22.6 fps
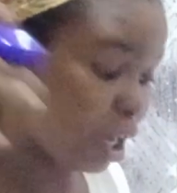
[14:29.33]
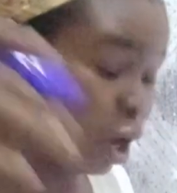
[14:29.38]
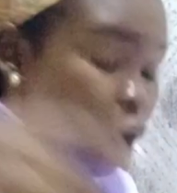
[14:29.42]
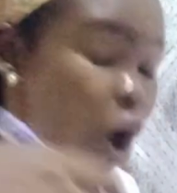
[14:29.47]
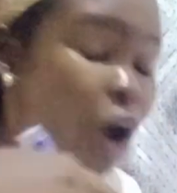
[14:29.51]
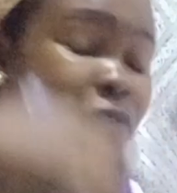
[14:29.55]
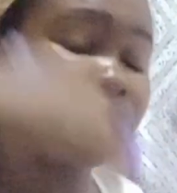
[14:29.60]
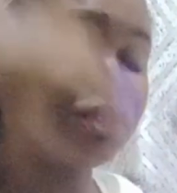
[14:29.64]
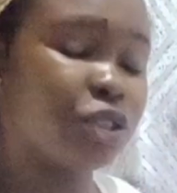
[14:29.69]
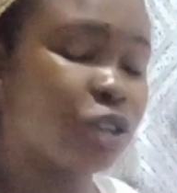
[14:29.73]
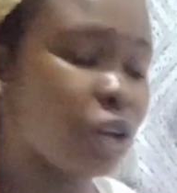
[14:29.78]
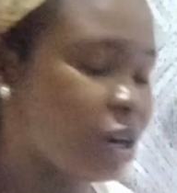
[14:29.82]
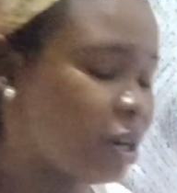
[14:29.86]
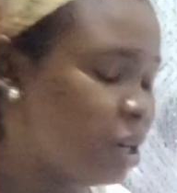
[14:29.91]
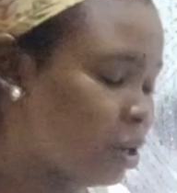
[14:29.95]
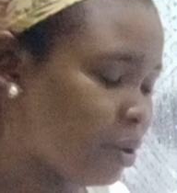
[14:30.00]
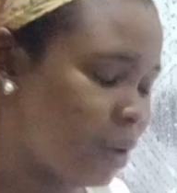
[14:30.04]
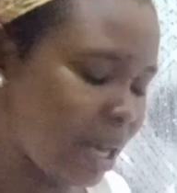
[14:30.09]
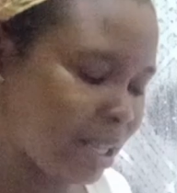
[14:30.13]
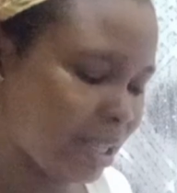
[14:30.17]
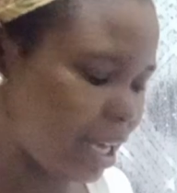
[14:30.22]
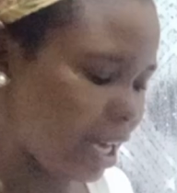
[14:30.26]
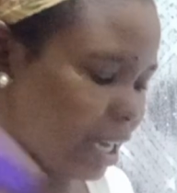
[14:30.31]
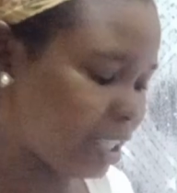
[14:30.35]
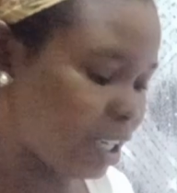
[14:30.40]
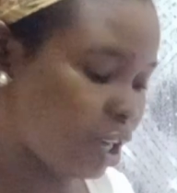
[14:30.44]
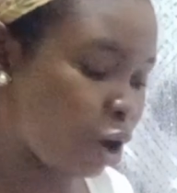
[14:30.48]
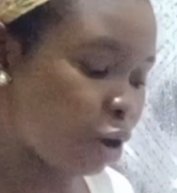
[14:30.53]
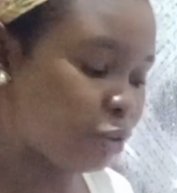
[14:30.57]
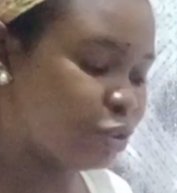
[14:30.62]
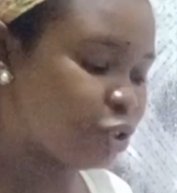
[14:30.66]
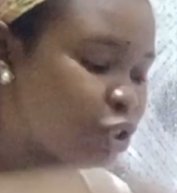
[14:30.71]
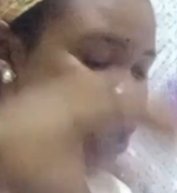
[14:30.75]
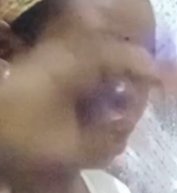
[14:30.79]

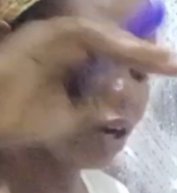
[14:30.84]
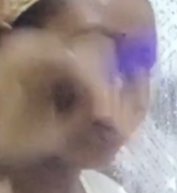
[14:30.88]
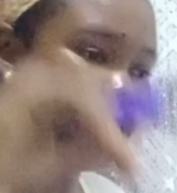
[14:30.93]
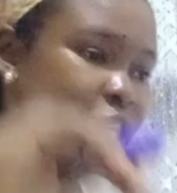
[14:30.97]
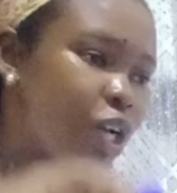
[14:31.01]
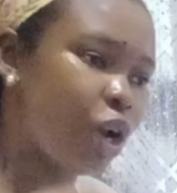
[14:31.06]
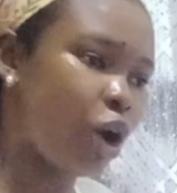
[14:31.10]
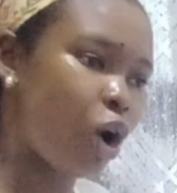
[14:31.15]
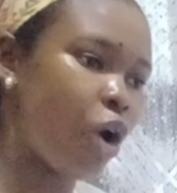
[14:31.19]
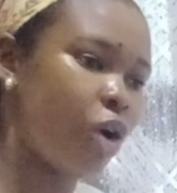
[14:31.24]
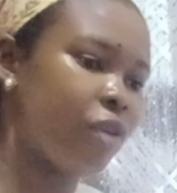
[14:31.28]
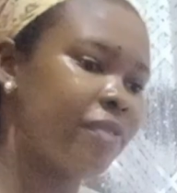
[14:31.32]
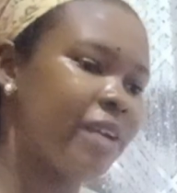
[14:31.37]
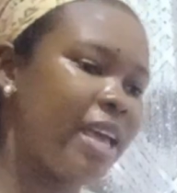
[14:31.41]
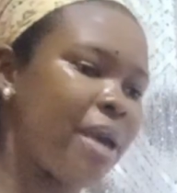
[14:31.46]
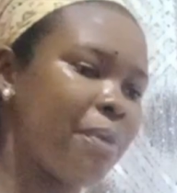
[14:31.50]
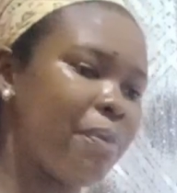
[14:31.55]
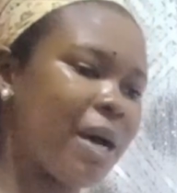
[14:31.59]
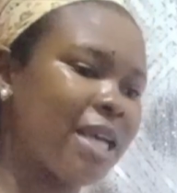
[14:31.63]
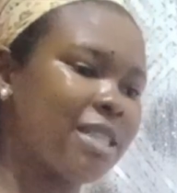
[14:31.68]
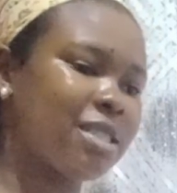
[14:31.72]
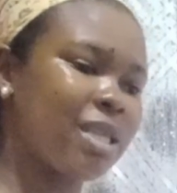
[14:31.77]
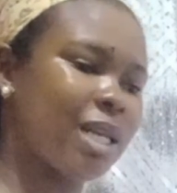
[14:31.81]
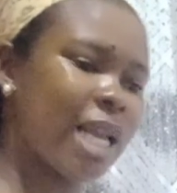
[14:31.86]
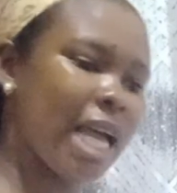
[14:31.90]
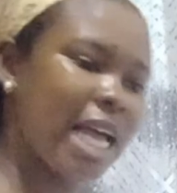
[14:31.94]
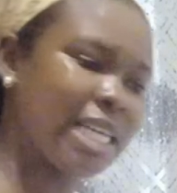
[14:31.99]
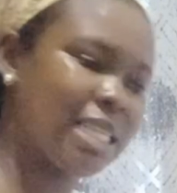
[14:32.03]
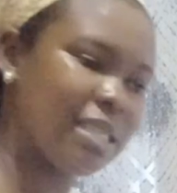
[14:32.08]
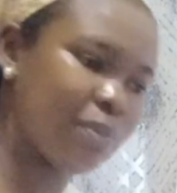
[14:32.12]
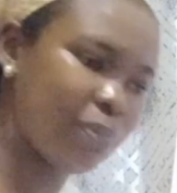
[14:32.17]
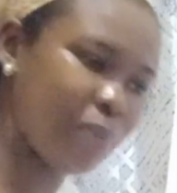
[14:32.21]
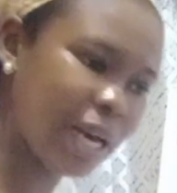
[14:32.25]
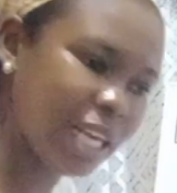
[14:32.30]
offshoring of a
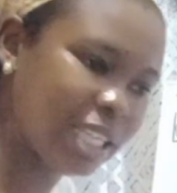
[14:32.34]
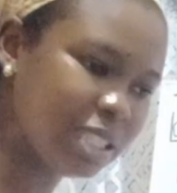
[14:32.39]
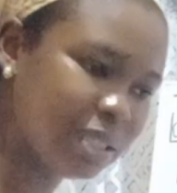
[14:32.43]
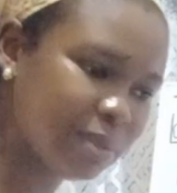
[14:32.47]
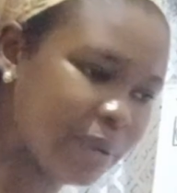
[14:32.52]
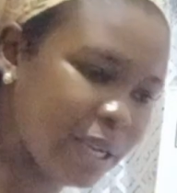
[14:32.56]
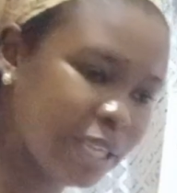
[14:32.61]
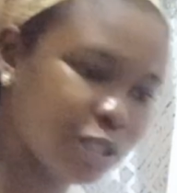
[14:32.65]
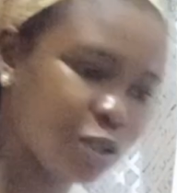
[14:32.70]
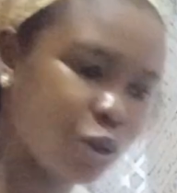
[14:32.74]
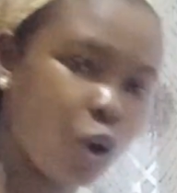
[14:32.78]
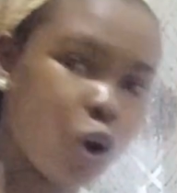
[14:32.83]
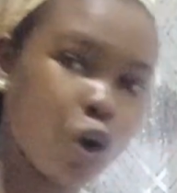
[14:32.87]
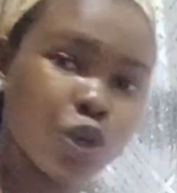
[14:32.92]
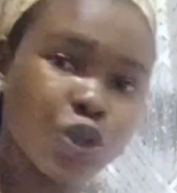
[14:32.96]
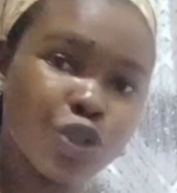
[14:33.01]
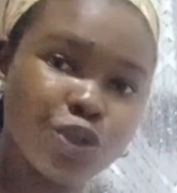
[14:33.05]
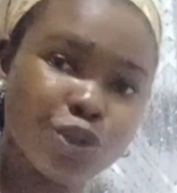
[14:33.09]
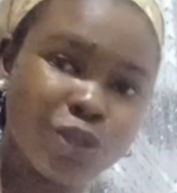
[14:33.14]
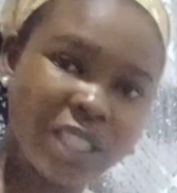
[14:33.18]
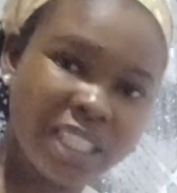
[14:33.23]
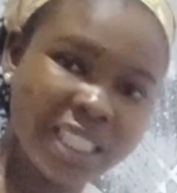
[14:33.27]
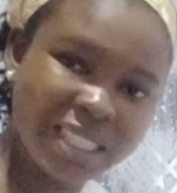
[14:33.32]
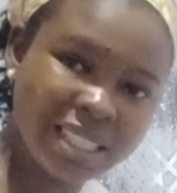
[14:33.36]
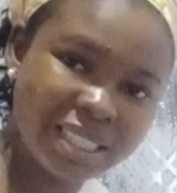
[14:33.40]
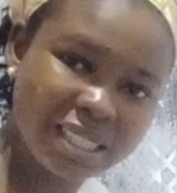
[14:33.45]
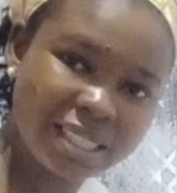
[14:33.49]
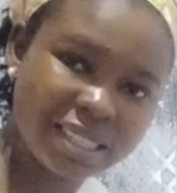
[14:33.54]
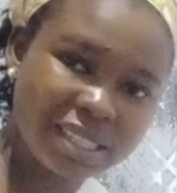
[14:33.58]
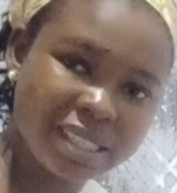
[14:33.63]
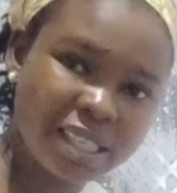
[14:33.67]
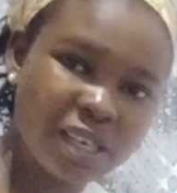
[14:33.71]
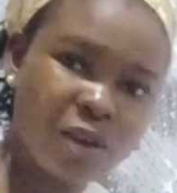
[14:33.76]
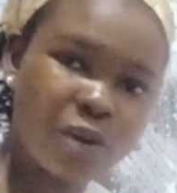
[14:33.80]
particular department or unit
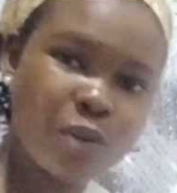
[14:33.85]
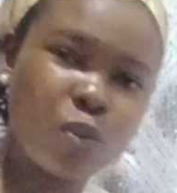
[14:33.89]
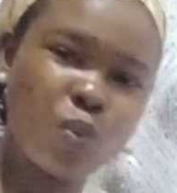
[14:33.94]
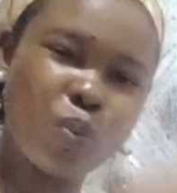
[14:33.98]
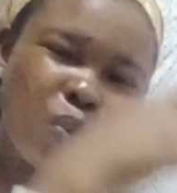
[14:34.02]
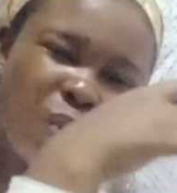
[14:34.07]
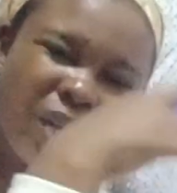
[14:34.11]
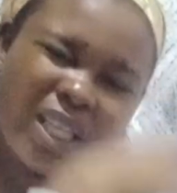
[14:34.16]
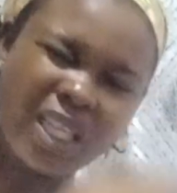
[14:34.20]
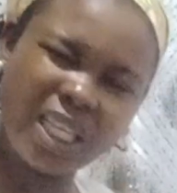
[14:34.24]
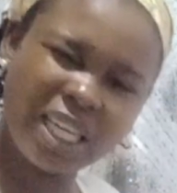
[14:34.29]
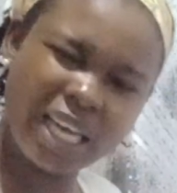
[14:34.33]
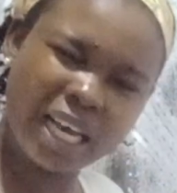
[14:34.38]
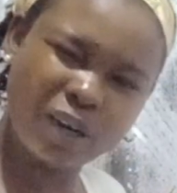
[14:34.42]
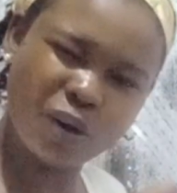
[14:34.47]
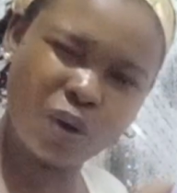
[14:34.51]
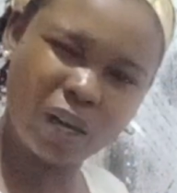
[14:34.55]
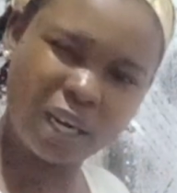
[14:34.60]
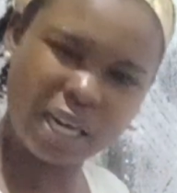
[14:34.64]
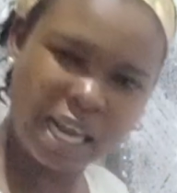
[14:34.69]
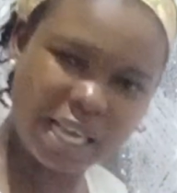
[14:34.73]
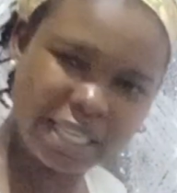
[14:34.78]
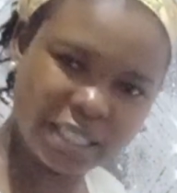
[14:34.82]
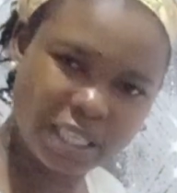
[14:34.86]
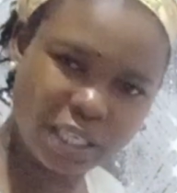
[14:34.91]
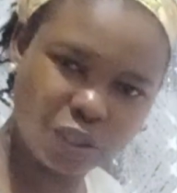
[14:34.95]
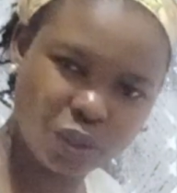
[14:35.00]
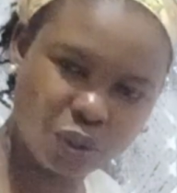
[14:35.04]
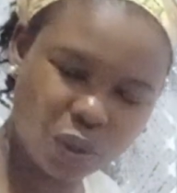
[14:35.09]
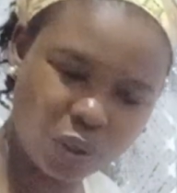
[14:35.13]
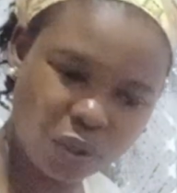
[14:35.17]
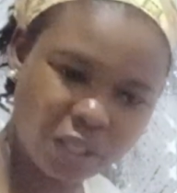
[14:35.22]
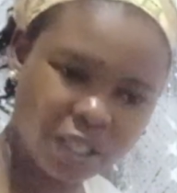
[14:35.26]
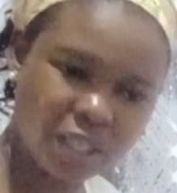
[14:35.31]
within an
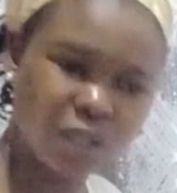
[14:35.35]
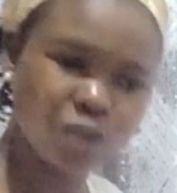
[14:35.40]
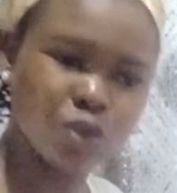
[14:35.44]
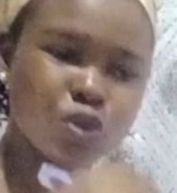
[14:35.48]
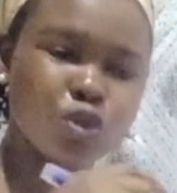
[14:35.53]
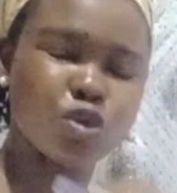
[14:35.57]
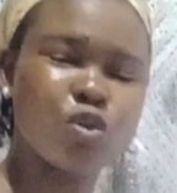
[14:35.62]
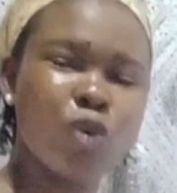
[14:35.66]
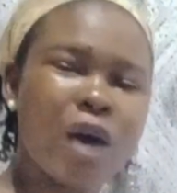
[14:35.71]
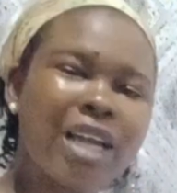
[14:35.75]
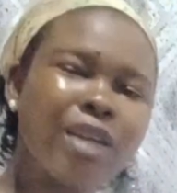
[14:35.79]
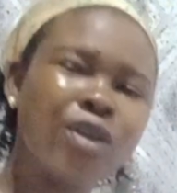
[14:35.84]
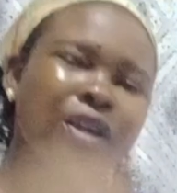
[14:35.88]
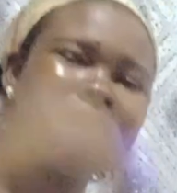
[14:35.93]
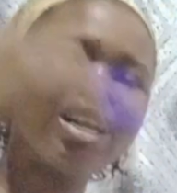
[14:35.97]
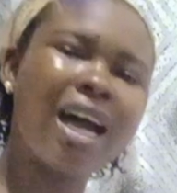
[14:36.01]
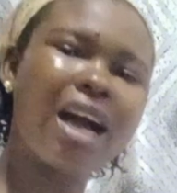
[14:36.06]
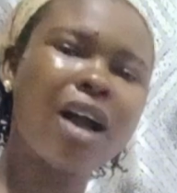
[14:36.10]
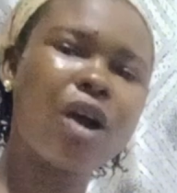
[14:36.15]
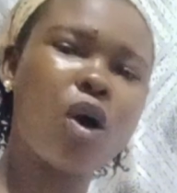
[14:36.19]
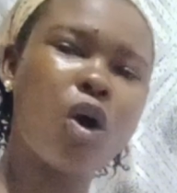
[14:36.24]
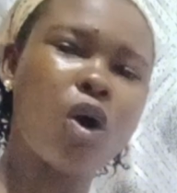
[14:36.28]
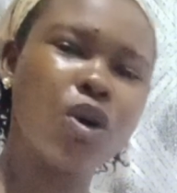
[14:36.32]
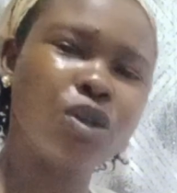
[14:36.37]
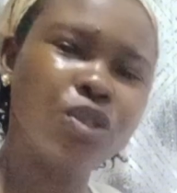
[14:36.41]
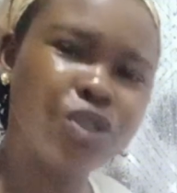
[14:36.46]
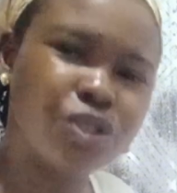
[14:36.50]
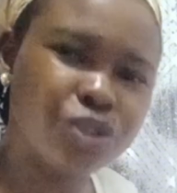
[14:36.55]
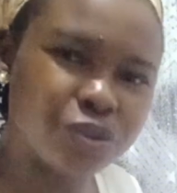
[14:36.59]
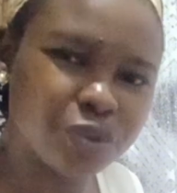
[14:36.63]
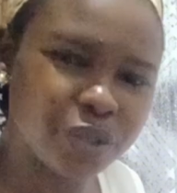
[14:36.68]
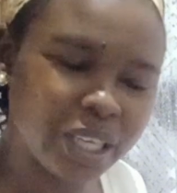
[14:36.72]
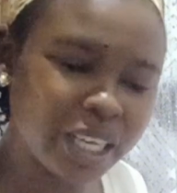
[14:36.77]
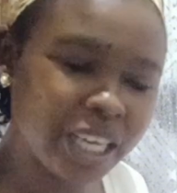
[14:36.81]
organization to another
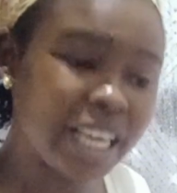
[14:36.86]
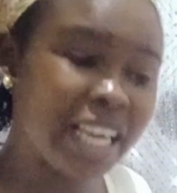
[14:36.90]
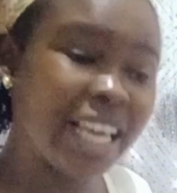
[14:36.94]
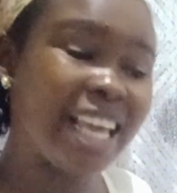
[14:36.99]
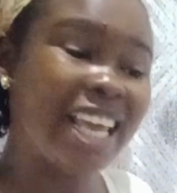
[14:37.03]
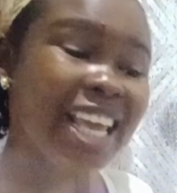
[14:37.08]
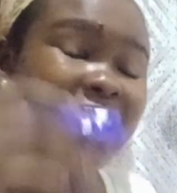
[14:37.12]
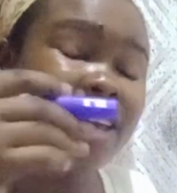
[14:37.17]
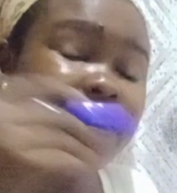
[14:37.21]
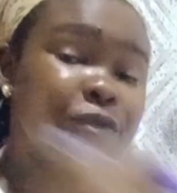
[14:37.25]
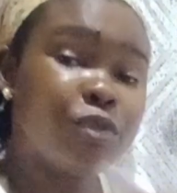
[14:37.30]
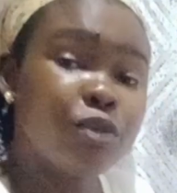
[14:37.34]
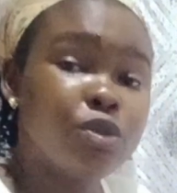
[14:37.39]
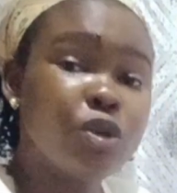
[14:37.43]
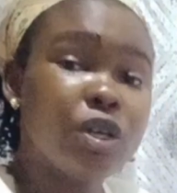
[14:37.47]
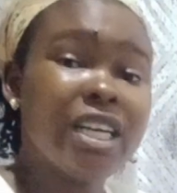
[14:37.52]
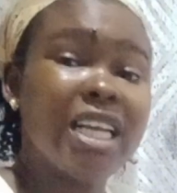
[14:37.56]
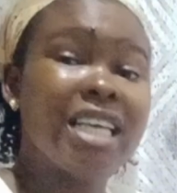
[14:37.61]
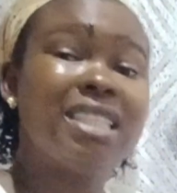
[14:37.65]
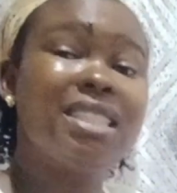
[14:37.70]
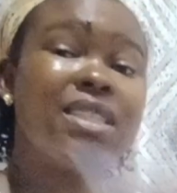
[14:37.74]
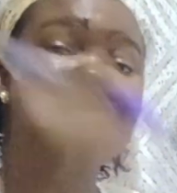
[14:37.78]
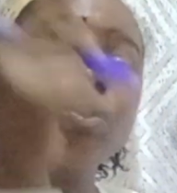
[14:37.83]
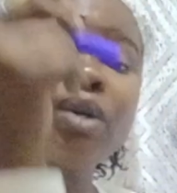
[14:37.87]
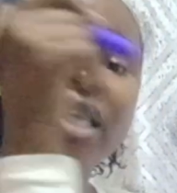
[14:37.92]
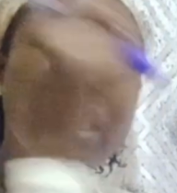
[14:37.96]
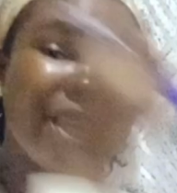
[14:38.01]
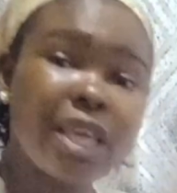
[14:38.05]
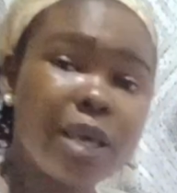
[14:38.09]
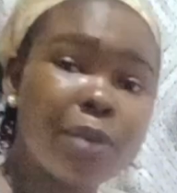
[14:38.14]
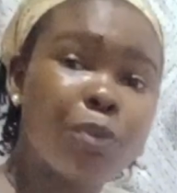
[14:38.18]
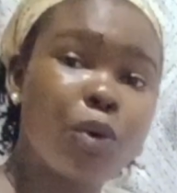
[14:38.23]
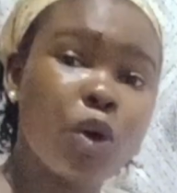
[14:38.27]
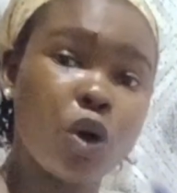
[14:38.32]
country, even though they still
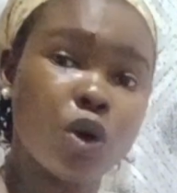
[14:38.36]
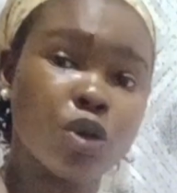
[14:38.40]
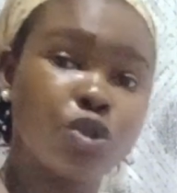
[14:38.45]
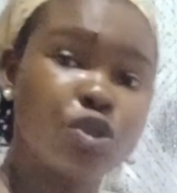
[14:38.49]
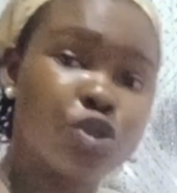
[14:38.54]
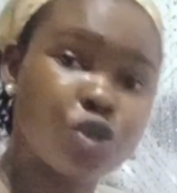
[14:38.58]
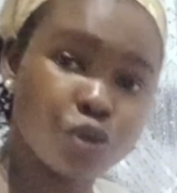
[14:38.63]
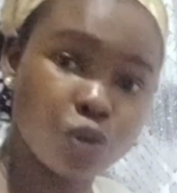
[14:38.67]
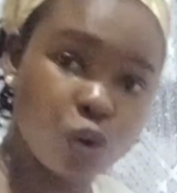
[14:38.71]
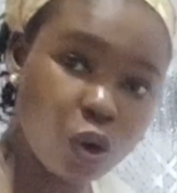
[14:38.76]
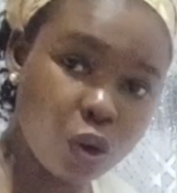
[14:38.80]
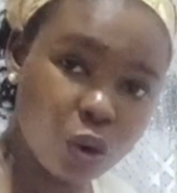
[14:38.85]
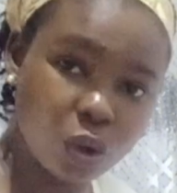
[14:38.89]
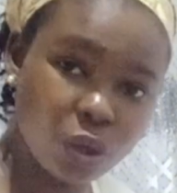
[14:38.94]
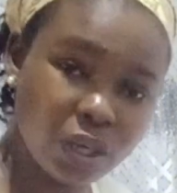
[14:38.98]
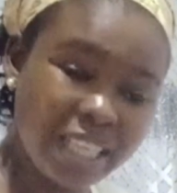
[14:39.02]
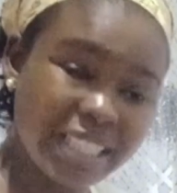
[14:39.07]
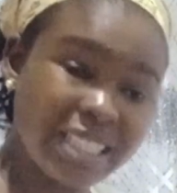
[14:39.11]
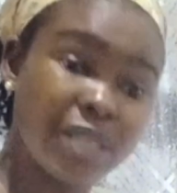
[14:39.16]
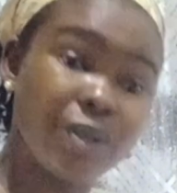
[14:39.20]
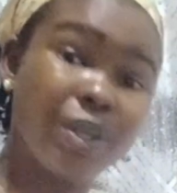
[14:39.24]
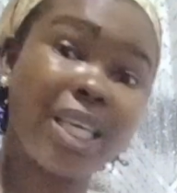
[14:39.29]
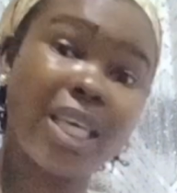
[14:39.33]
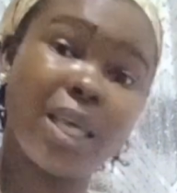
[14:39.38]
keep control, they still